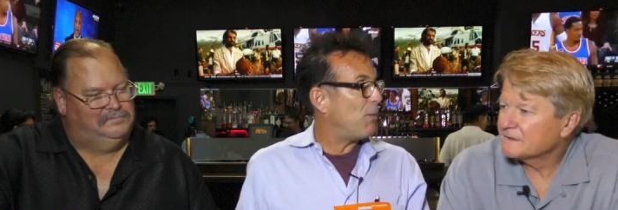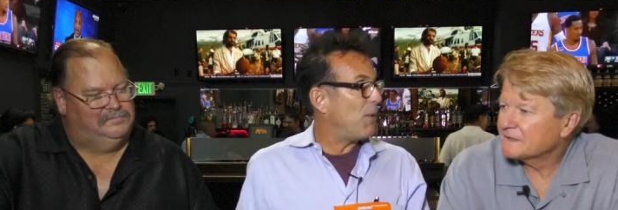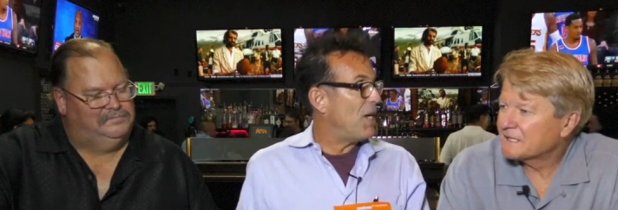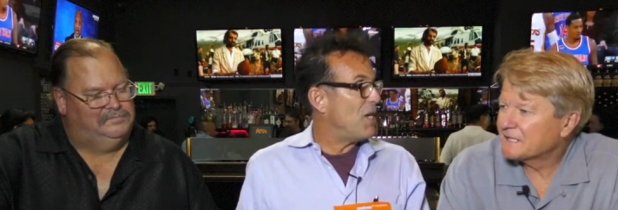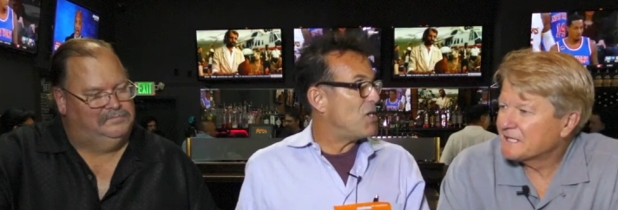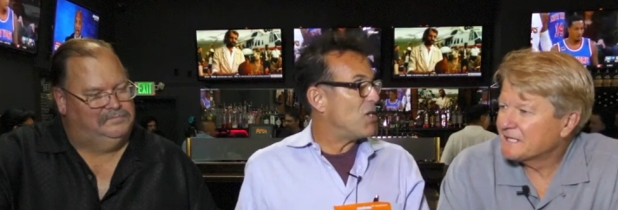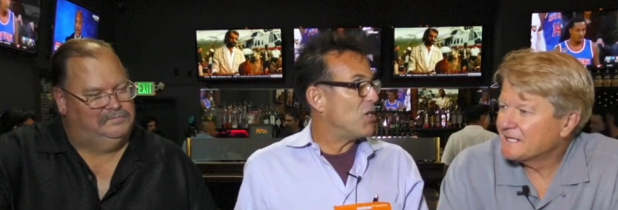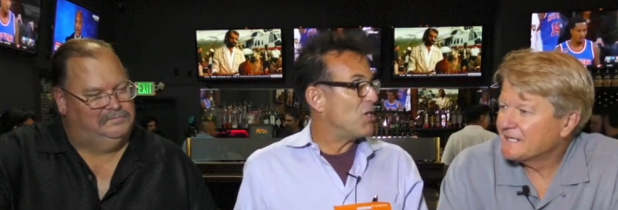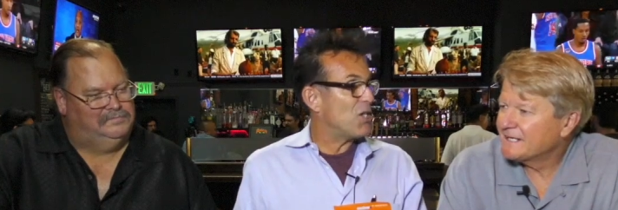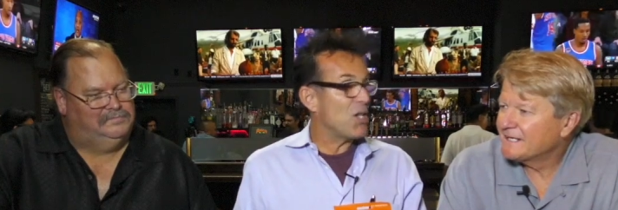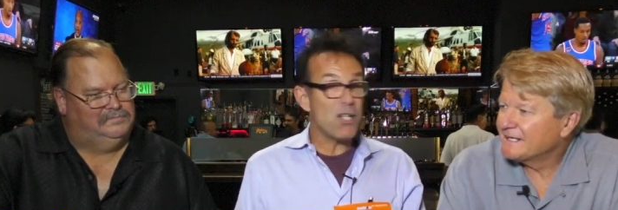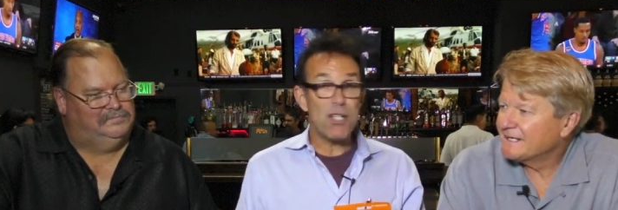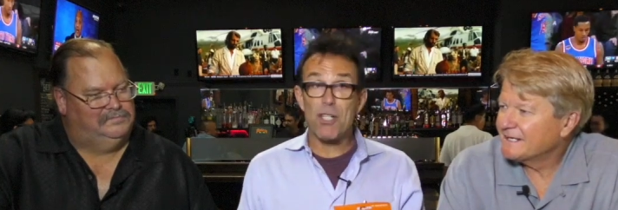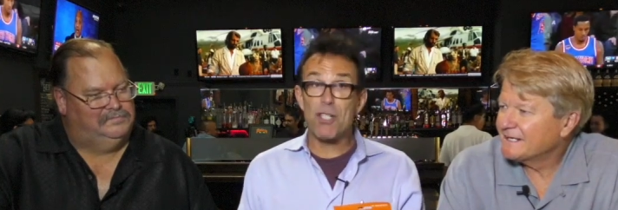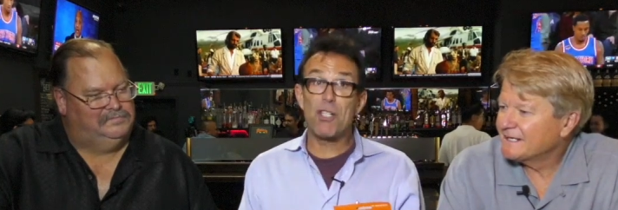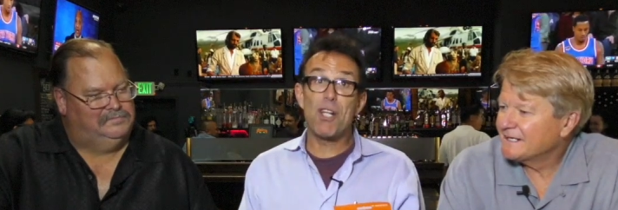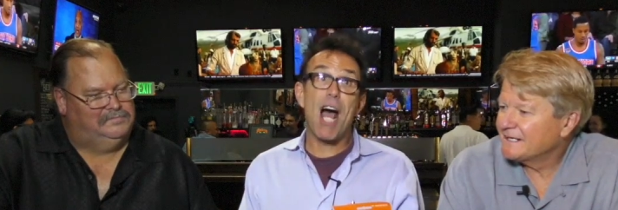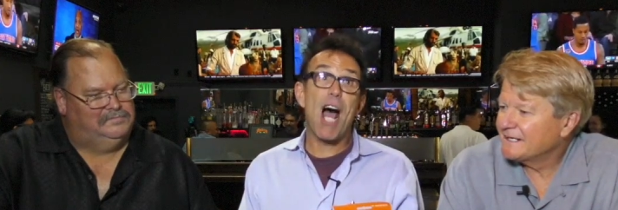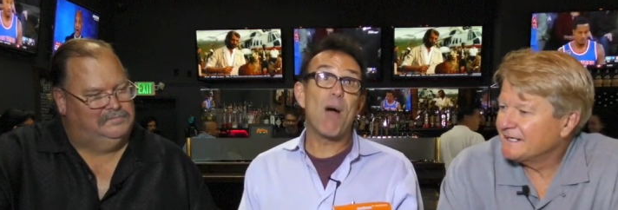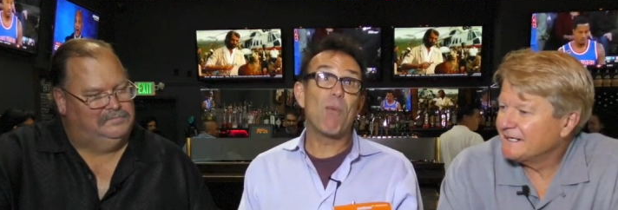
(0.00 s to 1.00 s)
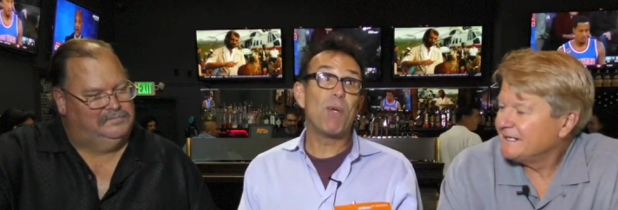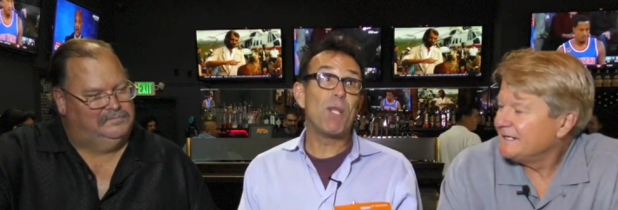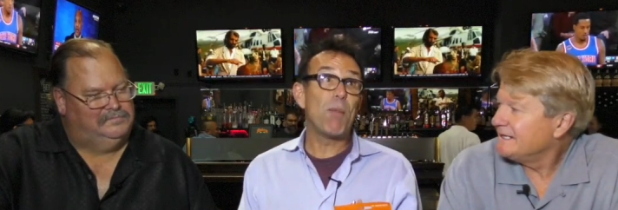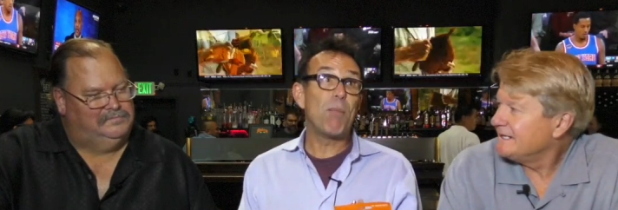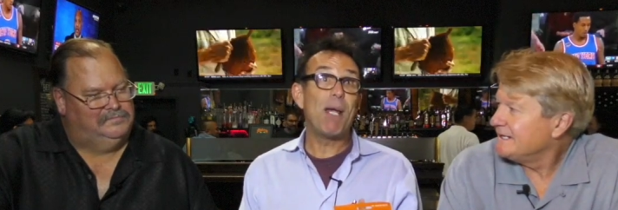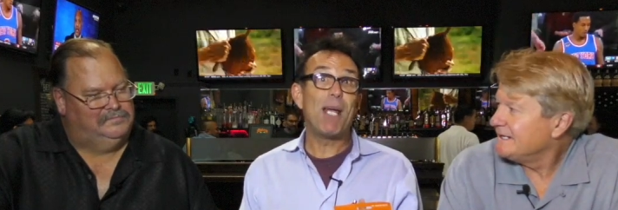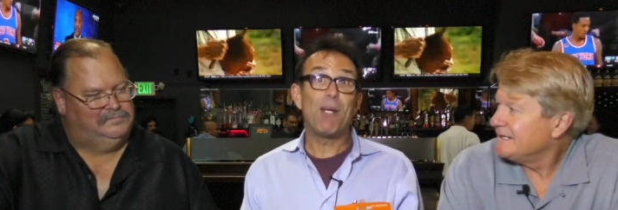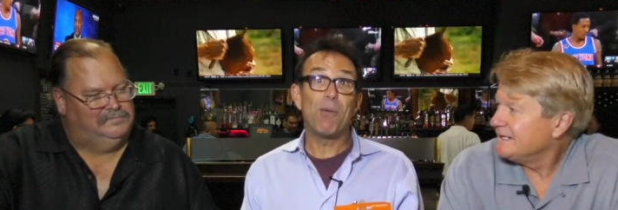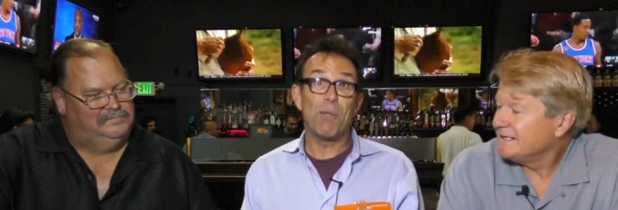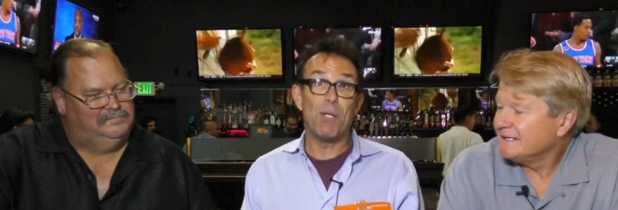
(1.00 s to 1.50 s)
Speaker 1: regions, and this is not where the
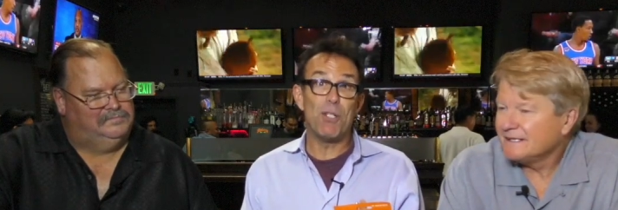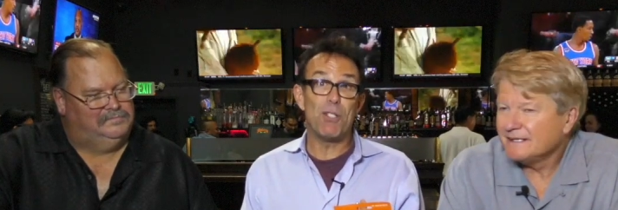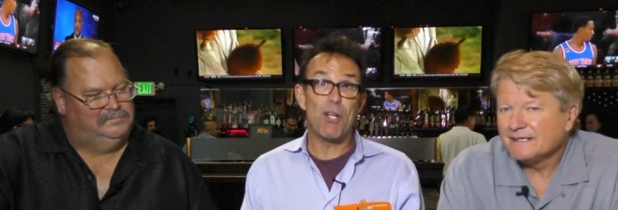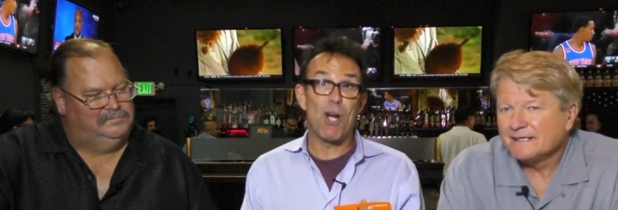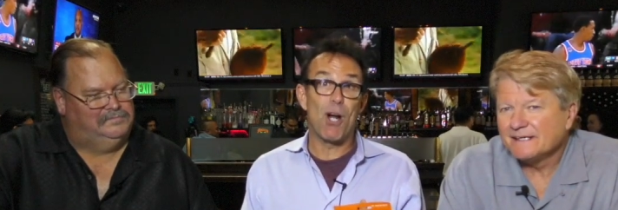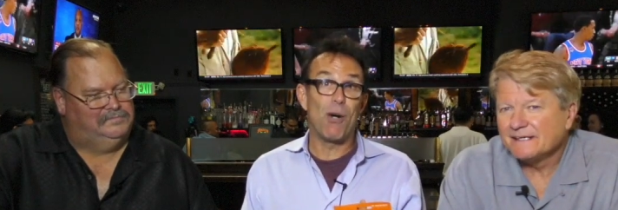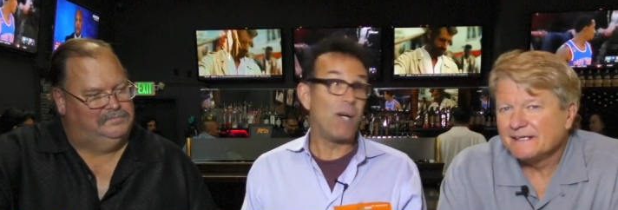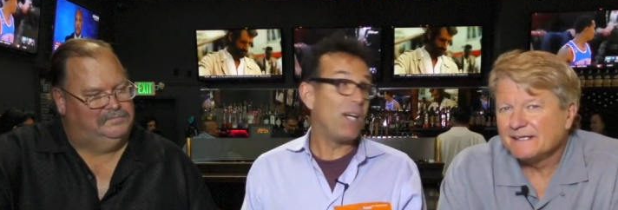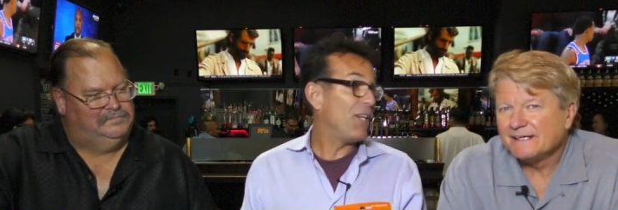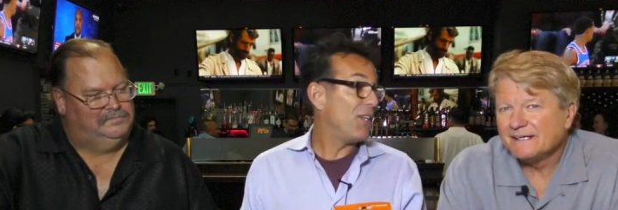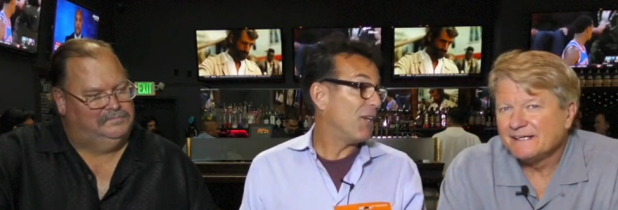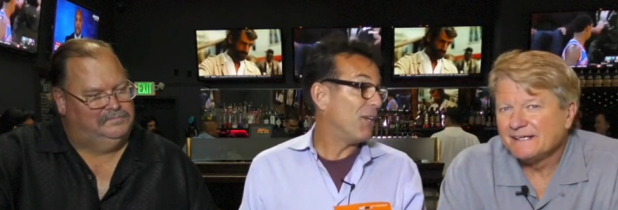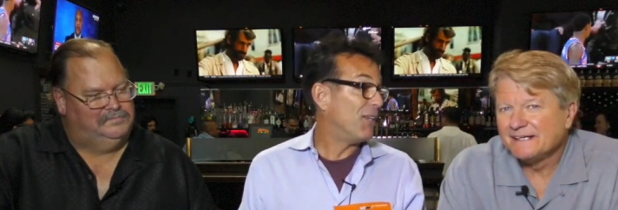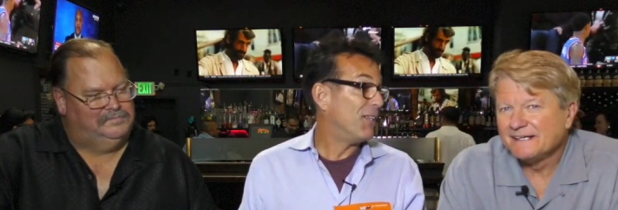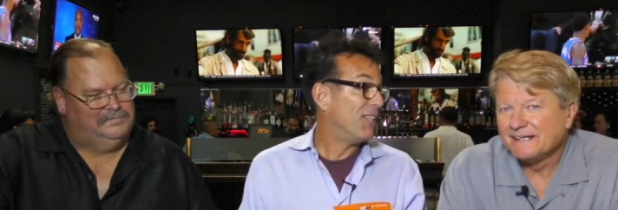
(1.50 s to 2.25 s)
penguins are either.